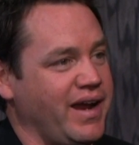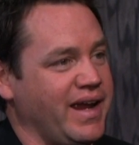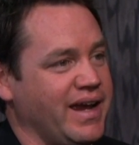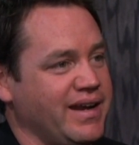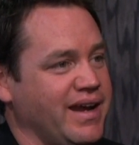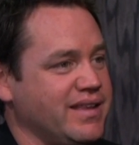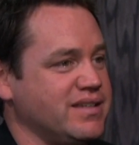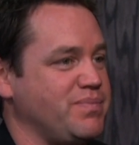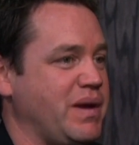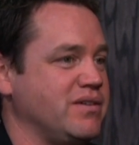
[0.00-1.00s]
And
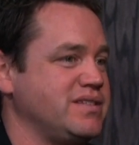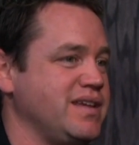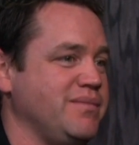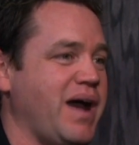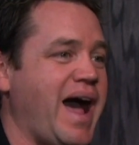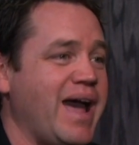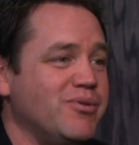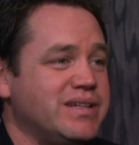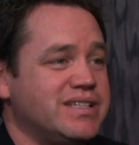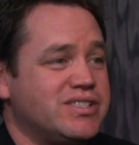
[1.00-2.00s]
this Bears team, I
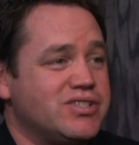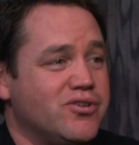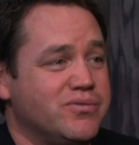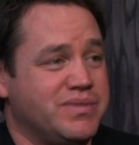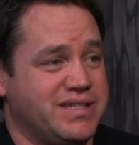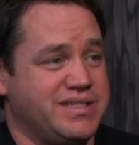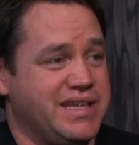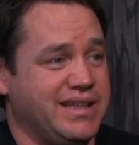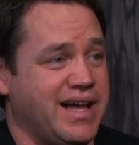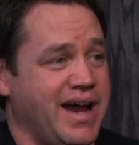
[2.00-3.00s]
would assume this
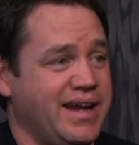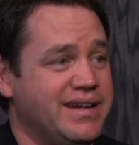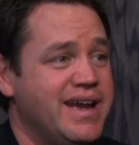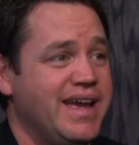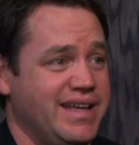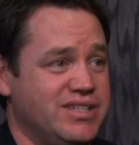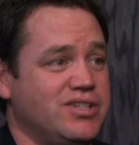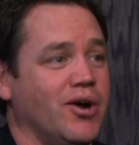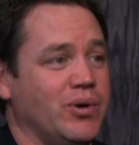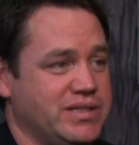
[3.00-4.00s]
D-line is
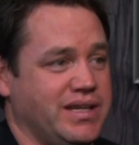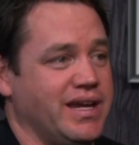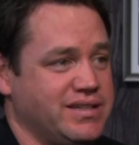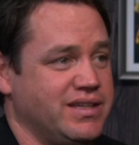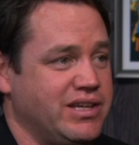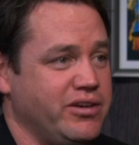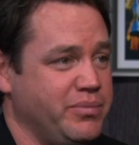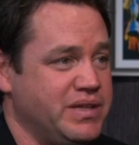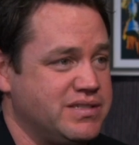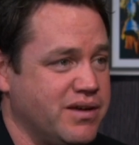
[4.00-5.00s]
going to get to the
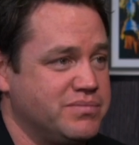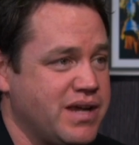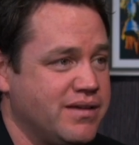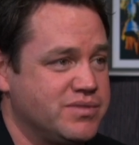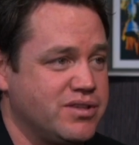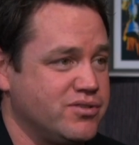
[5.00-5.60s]
QB sometimes.